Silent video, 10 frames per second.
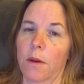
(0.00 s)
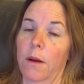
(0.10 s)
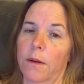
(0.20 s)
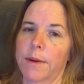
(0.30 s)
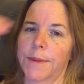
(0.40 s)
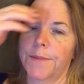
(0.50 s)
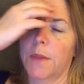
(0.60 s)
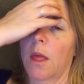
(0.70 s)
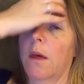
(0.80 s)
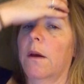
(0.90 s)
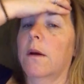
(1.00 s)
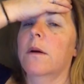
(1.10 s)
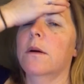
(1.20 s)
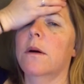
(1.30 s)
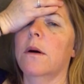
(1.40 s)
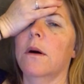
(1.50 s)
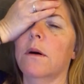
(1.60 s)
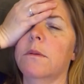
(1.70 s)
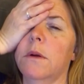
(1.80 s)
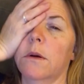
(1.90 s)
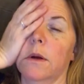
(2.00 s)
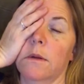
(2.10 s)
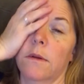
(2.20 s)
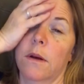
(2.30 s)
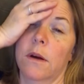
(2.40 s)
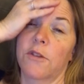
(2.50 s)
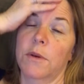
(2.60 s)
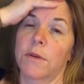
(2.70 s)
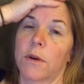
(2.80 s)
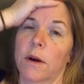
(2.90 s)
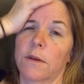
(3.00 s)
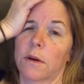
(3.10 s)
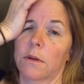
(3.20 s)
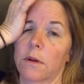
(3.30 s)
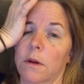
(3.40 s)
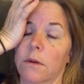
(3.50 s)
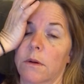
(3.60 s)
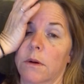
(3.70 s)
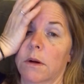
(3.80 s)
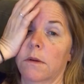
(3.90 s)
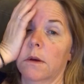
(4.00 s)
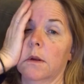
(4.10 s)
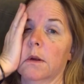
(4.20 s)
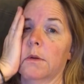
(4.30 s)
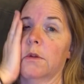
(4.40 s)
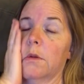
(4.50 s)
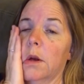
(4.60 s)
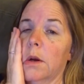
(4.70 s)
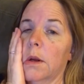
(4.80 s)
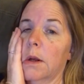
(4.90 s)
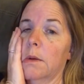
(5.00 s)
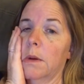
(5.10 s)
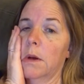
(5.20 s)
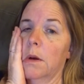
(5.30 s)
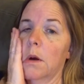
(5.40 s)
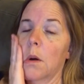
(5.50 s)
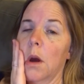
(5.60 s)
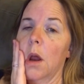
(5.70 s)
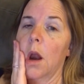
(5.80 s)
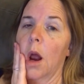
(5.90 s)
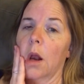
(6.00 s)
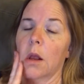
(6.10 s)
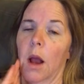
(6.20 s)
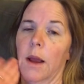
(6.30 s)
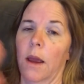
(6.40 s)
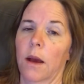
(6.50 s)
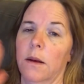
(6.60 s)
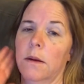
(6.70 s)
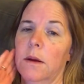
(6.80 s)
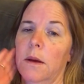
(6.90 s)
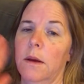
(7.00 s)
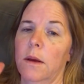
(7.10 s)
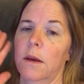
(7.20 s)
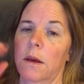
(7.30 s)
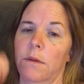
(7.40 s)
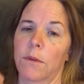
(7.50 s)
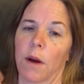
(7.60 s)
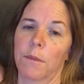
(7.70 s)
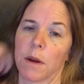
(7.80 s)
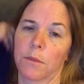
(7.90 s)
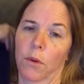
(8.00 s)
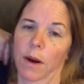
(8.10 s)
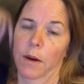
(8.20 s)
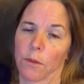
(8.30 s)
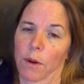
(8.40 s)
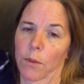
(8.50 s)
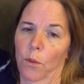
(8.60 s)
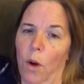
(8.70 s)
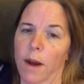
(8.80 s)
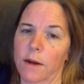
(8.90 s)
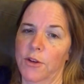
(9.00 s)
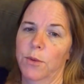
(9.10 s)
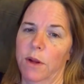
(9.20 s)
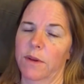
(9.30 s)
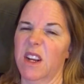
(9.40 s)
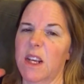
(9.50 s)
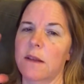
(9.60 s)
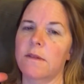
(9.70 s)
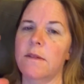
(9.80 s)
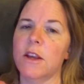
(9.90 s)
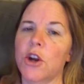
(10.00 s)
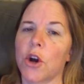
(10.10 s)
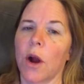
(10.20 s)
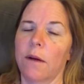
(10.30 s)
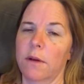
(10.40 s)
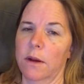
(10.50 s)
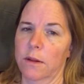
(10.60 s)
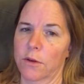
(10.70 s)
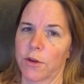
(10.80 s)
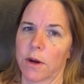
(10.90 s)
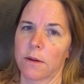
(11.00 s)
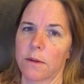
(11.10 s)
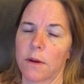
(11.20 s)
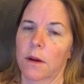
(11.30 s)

I don't know. Ugh, I'm going to go ahead and sign off before I start really going crazy, because it just irritates me to no end. I can't even wrap my brain around why she would even consider having another child.